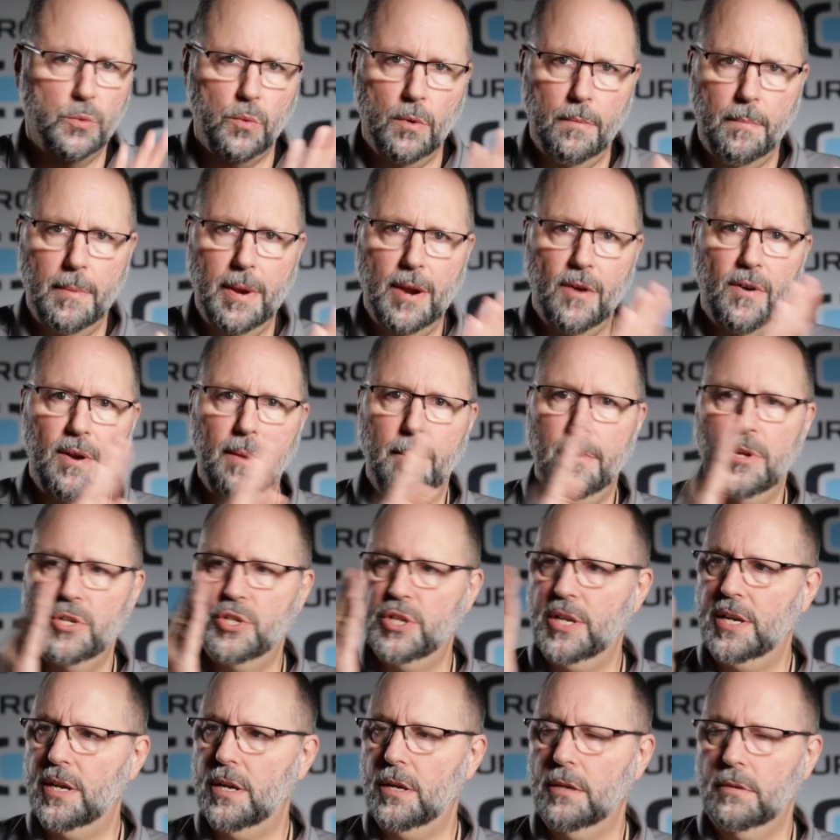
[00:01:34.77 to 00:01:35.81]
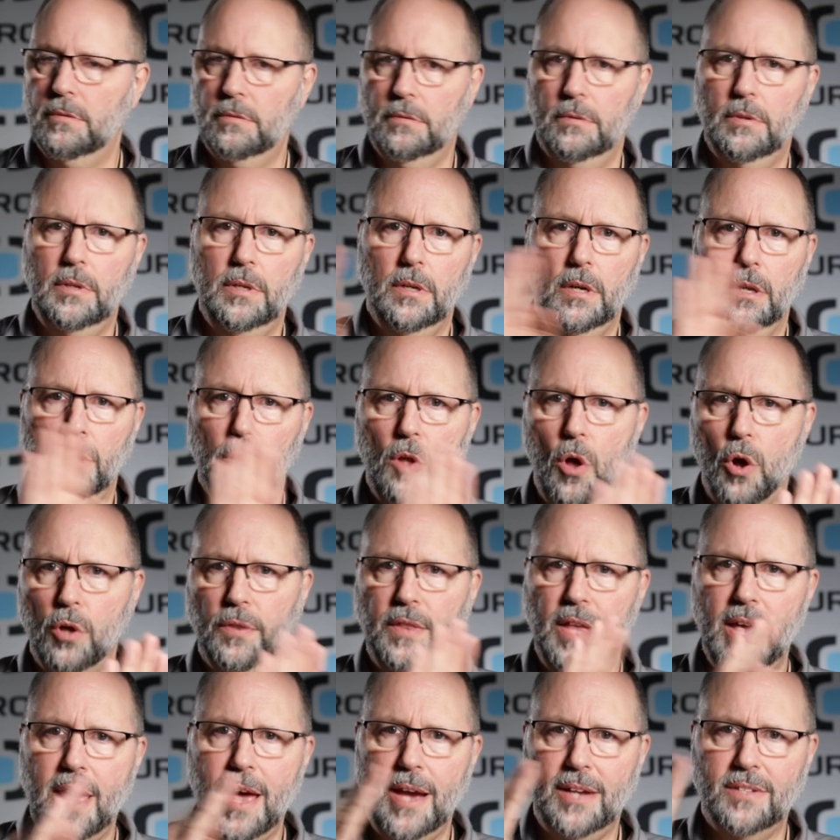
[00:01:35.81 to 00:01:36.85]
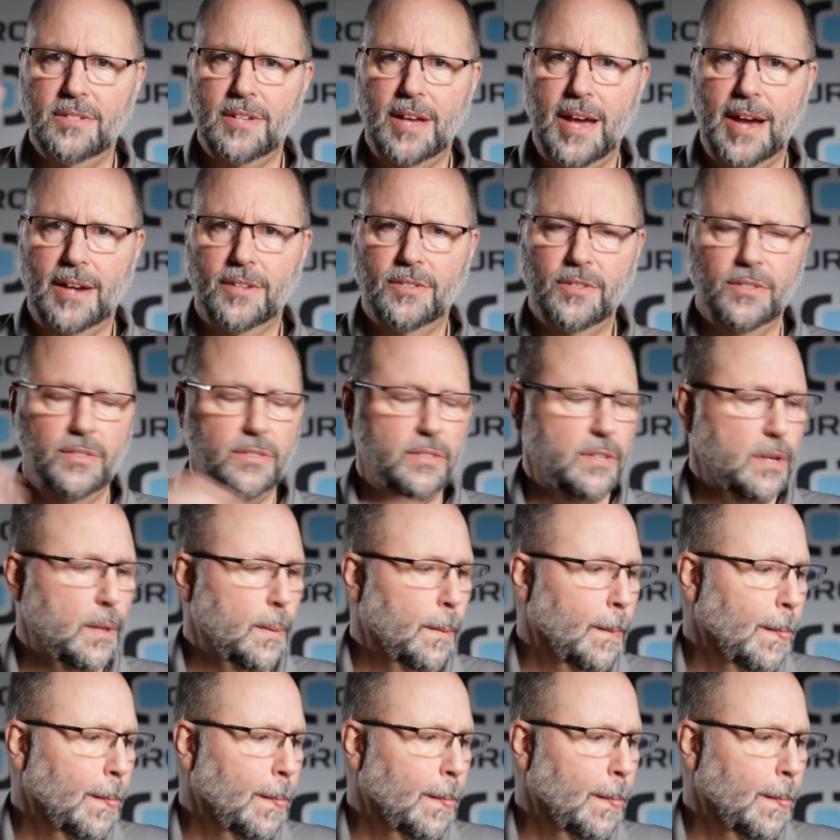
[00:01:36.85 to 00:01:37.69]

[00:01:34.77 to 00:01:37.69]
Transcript: we're mirror imaging along the X-axis.